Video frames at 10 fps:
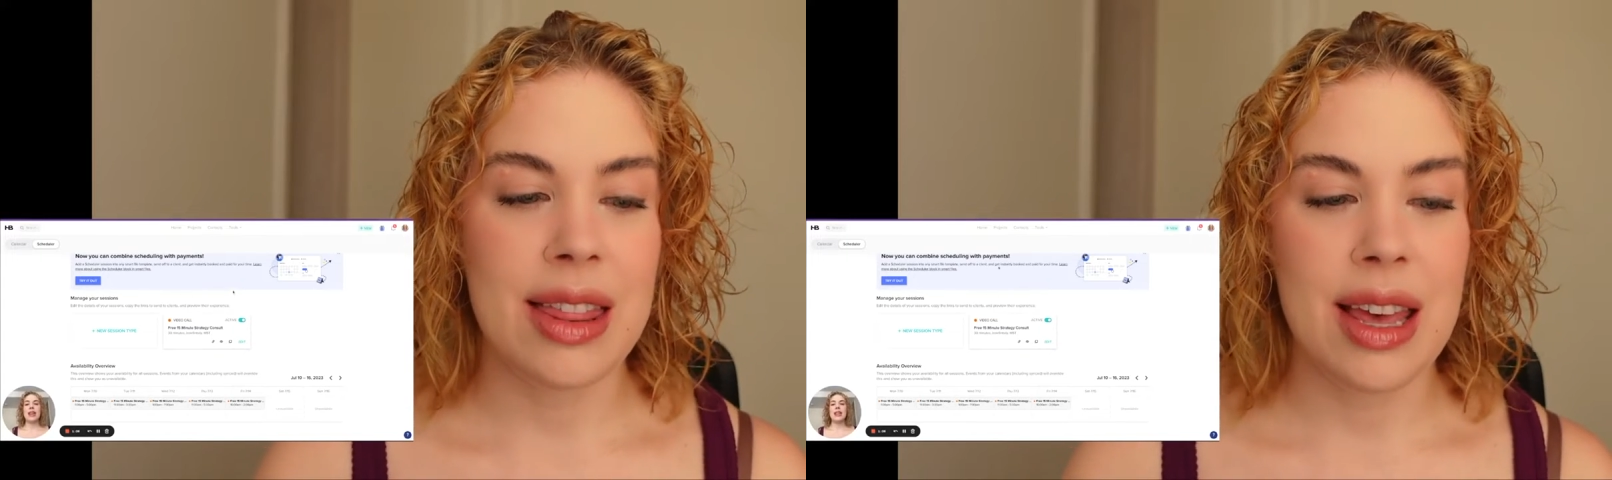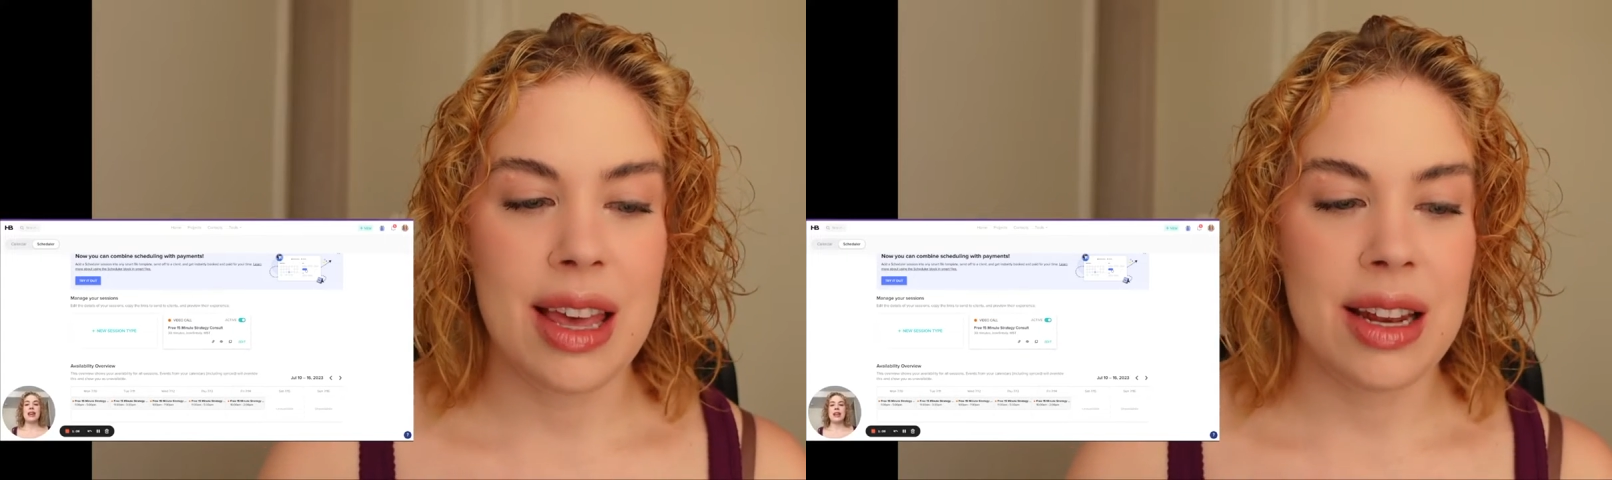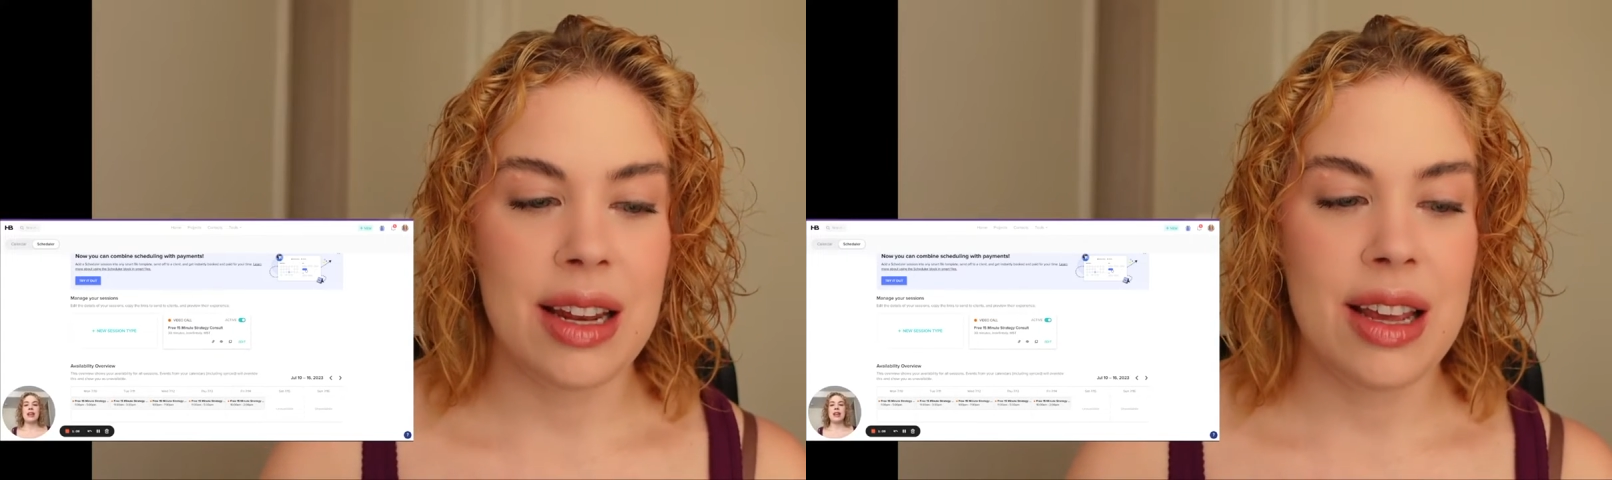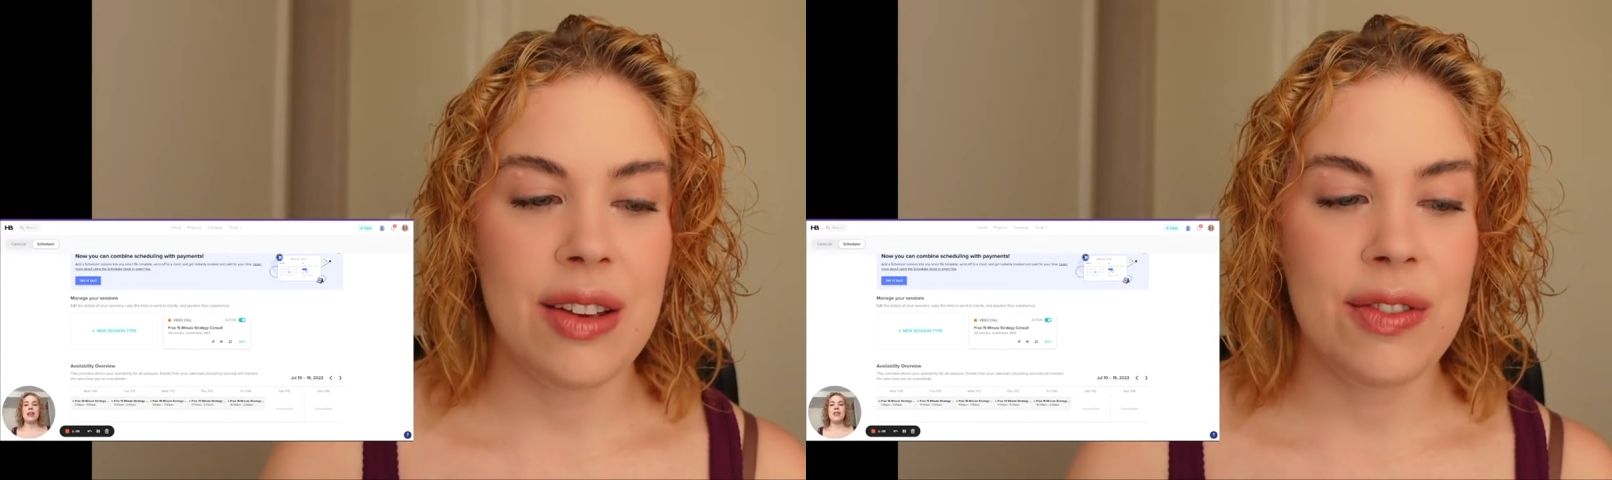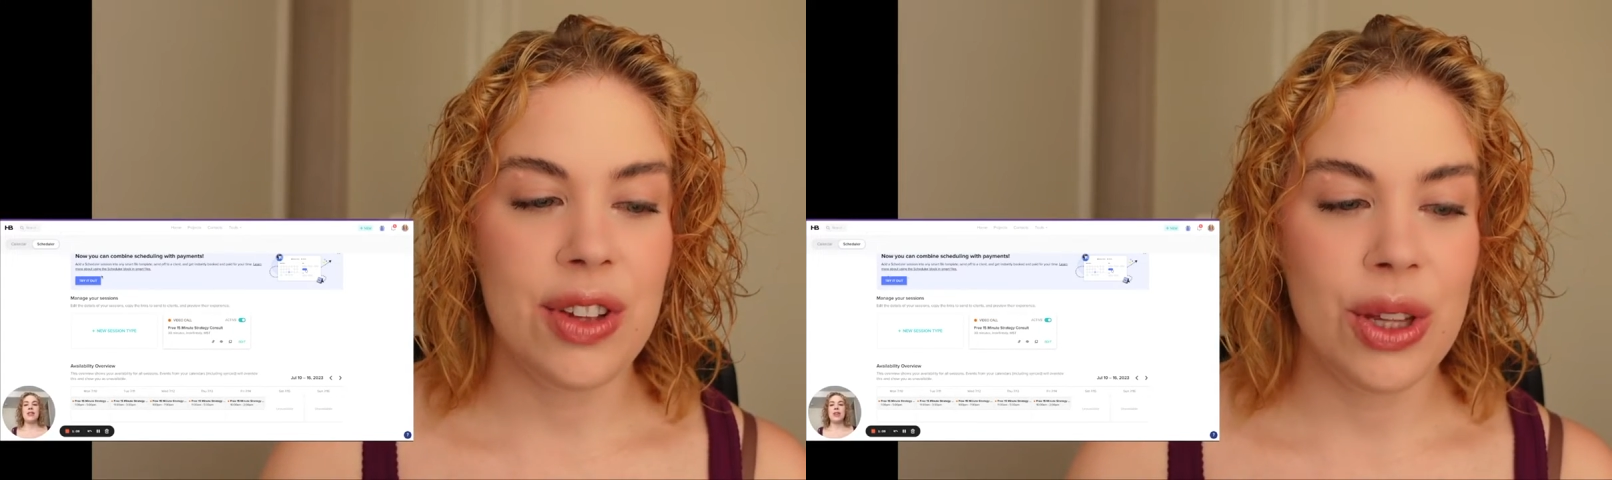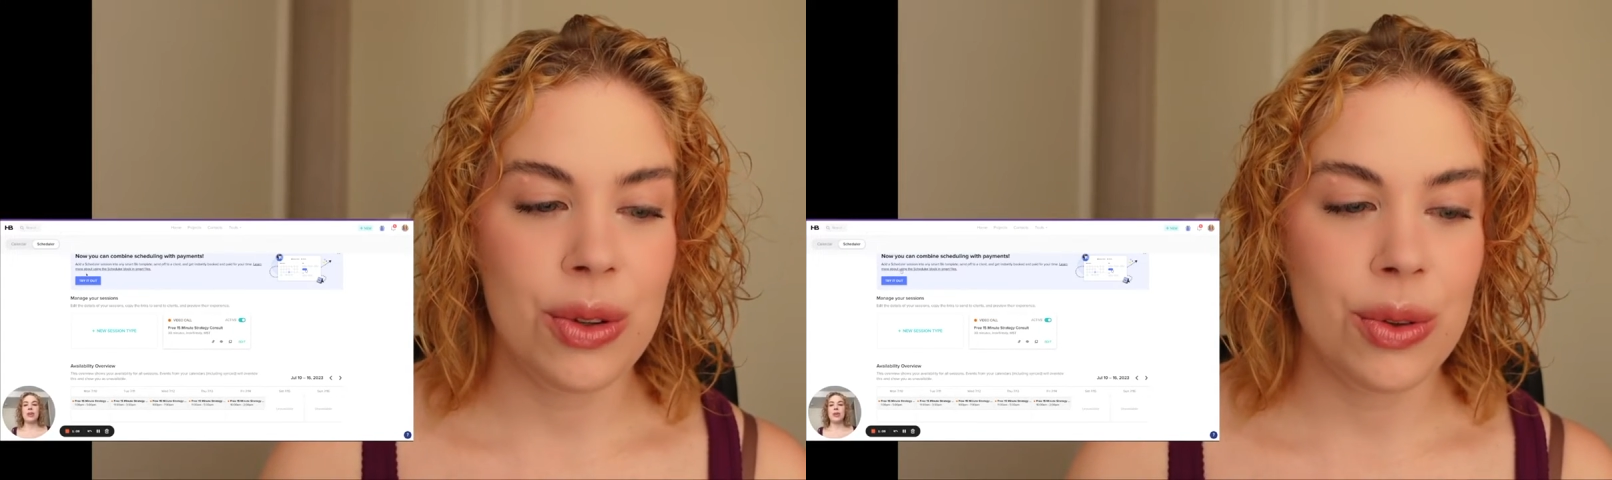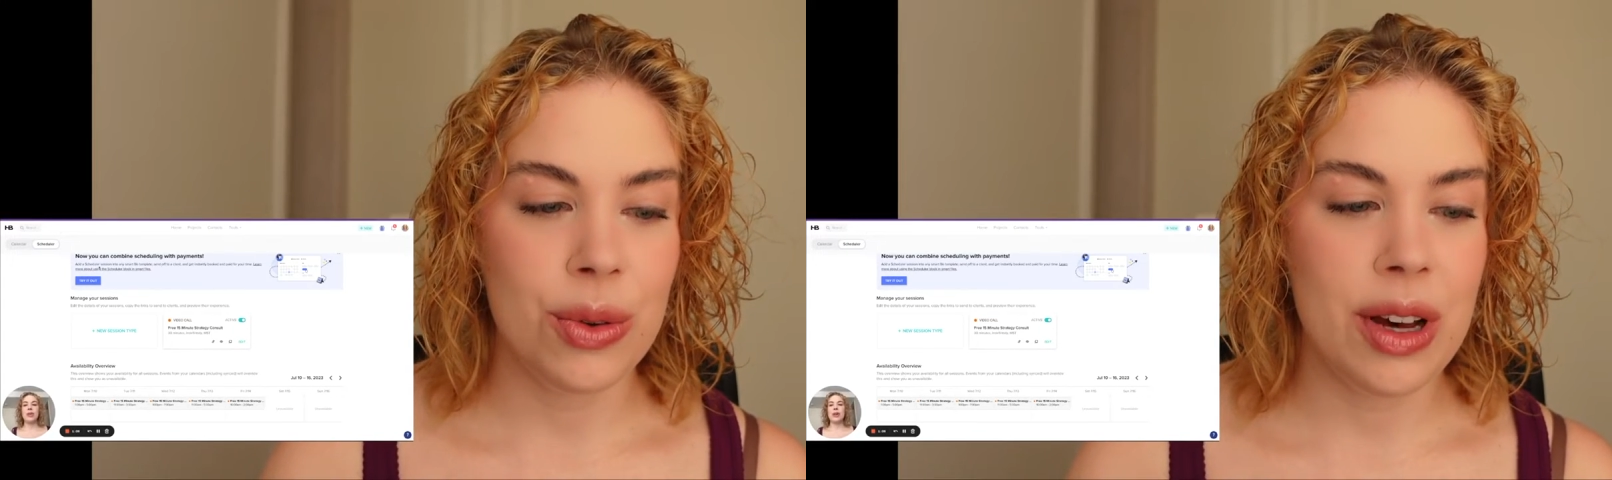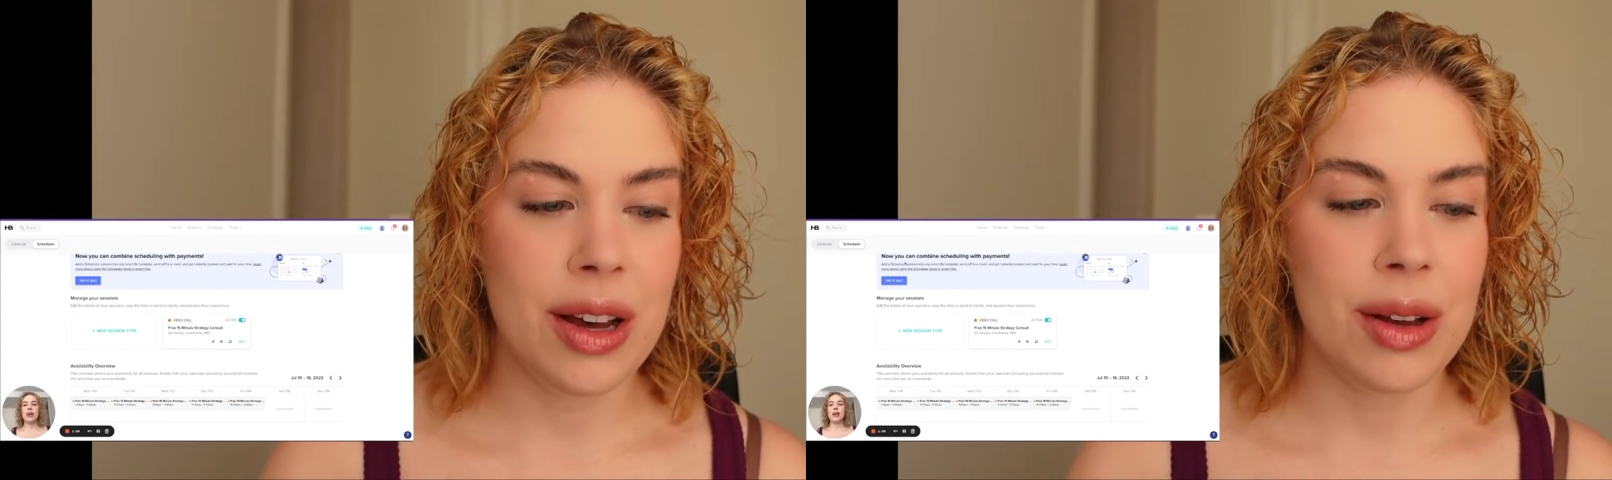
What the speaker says: then if you